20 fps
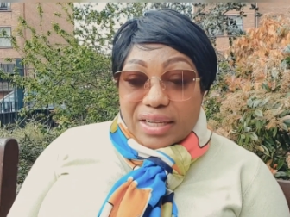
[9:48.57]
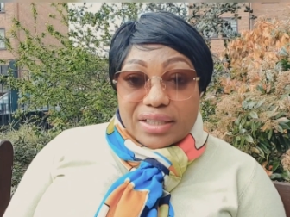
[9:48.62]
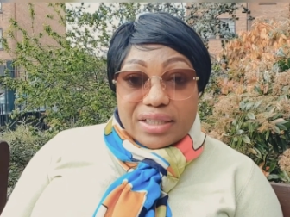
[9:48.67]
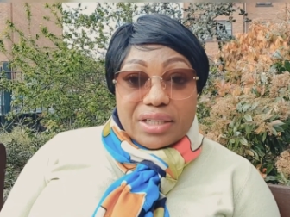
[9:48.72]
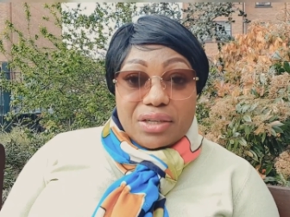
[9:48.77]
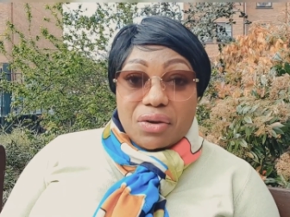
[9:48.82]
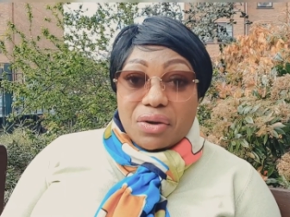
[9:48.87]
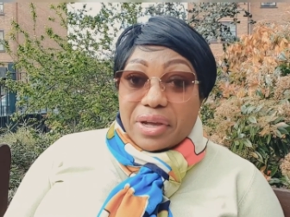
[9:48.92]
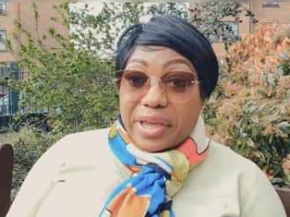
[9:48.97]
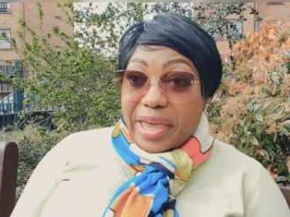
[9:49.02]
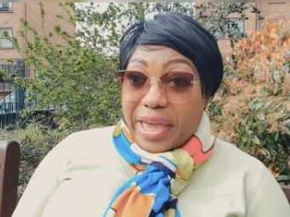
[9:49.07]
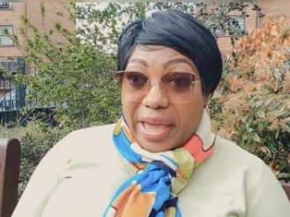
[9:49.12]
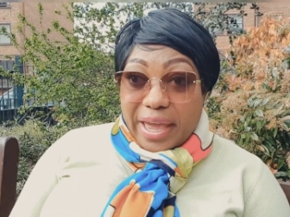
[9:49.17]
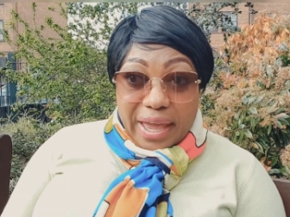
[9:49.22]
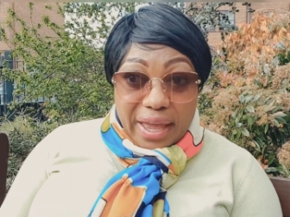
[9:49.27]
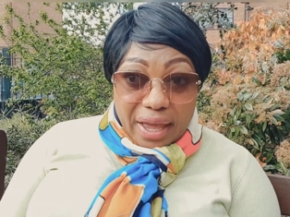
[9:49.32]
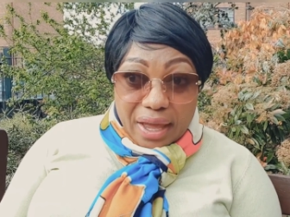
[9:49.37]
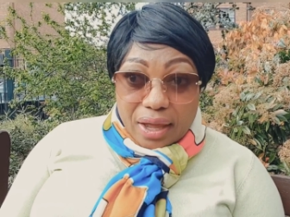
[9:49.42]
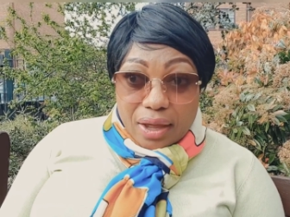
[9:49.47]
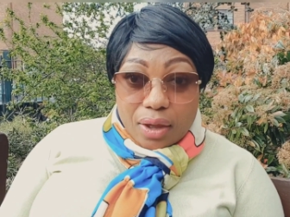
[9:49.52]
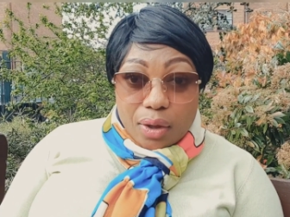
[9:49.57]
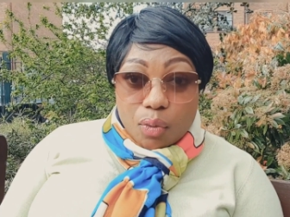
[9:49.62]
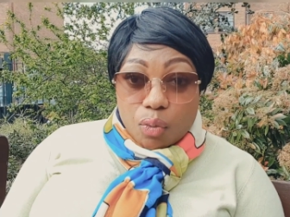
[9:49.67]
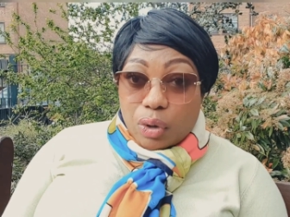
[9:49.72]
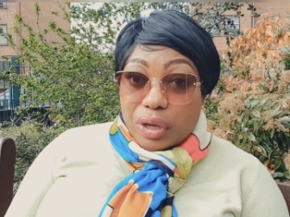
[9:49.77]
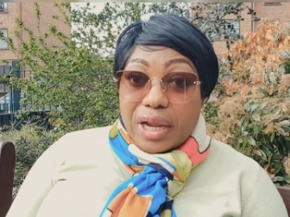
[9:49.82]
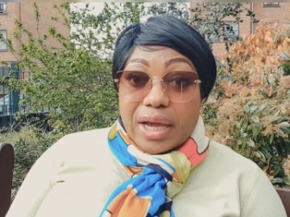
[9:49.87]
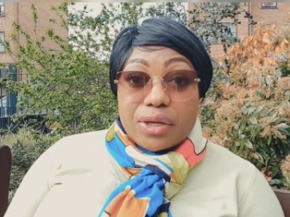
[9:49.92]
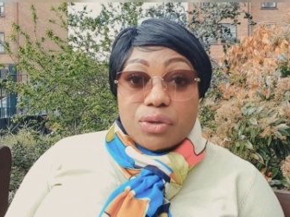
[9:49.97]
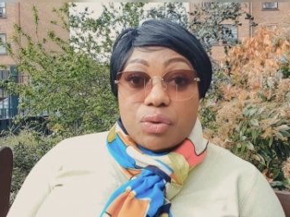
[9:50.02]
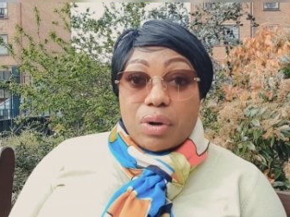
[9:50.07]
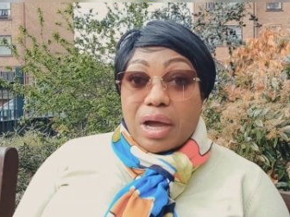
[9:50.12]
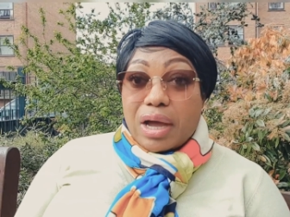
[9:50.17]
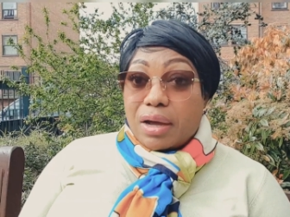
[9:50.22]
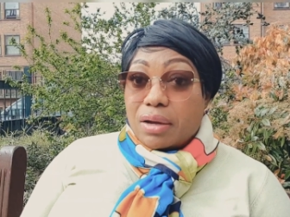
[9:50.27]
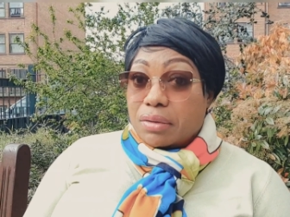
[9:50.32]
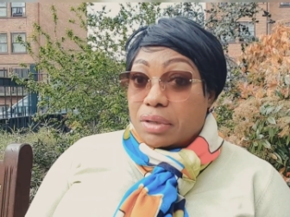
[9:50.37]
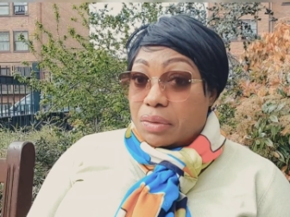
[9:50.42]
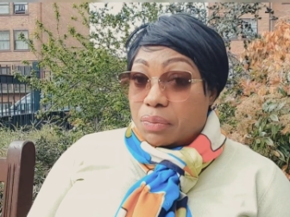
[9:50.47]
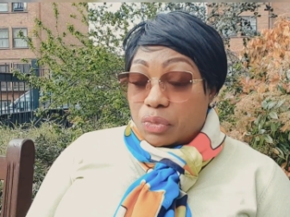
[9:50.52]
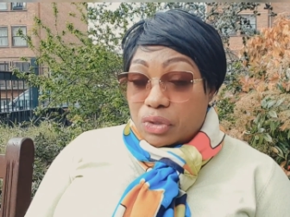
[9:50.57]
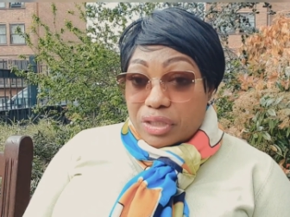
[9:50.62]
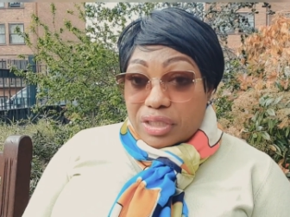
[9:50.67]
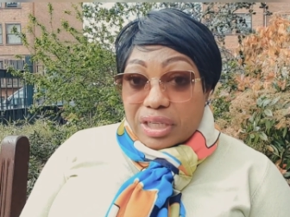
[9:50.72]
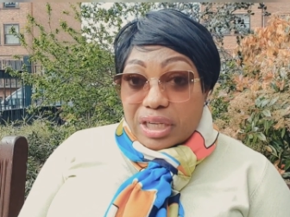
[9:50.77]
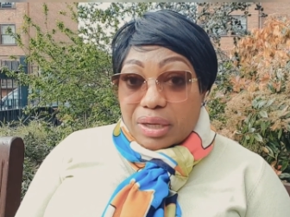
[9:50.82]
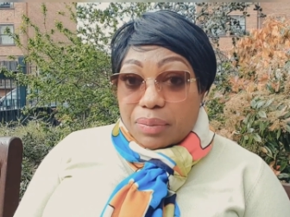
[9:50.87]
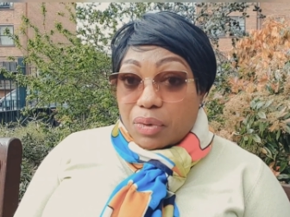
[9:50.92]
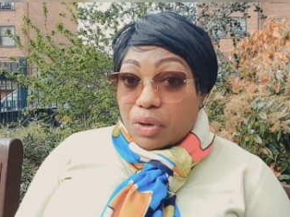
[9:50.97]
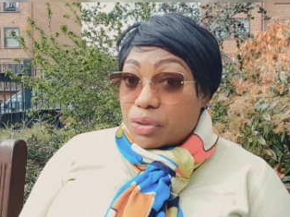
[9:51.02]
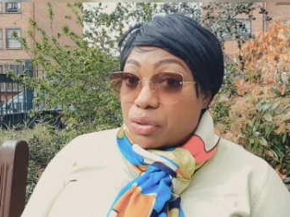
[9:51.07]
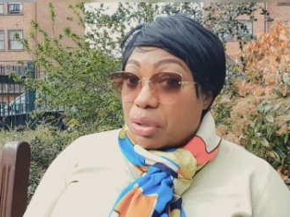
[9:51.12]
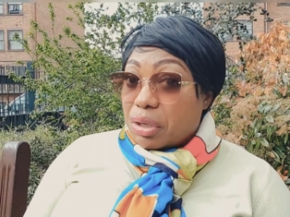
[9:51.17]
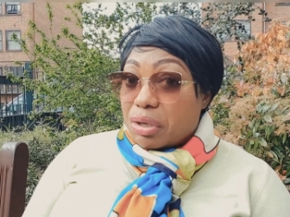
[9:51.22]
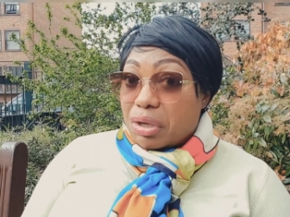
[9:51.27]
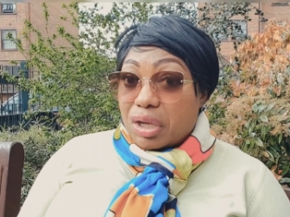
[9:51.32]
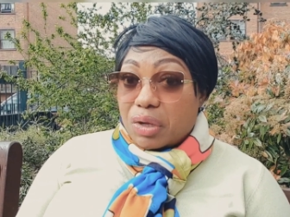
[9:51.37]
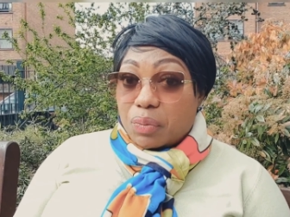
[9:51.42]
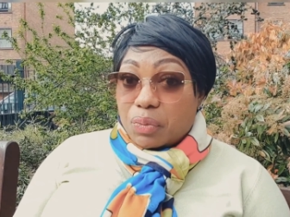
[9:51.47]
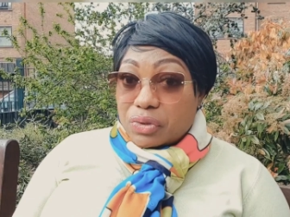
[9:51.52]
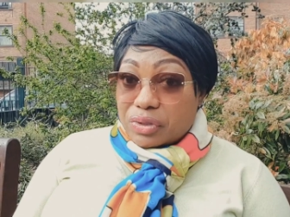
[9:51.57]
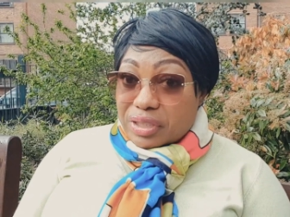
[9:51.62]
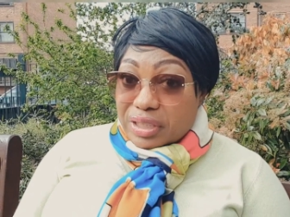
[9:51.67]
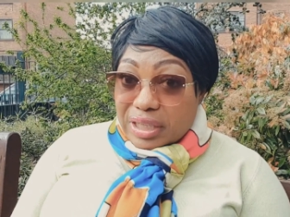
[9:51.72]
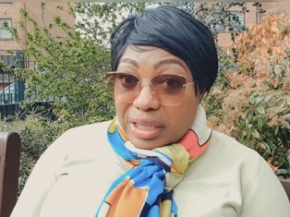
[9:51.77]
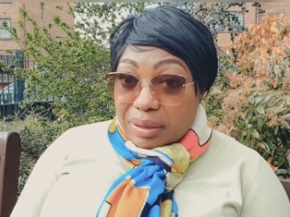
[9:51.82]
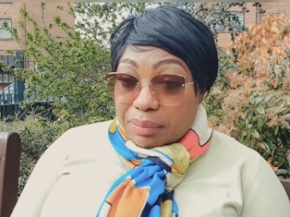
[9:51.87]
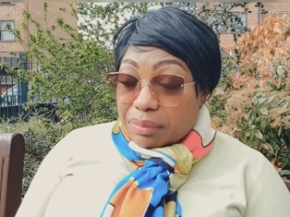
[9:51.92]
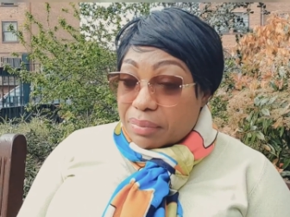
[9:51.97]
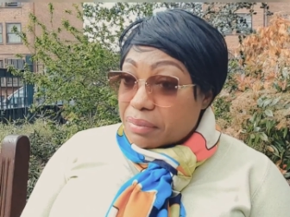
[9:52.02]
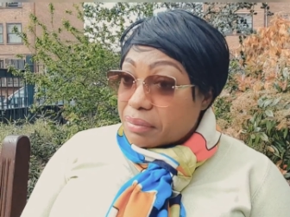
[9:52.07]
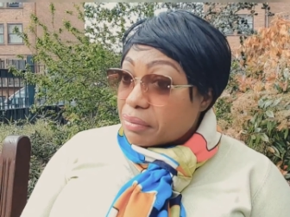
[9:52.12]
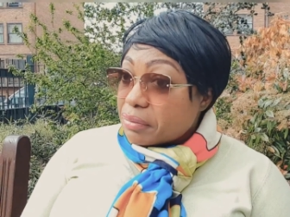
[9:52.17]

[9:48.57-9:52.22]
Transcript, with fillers: They don't care whether you are a Muslim or you're not a Muslim.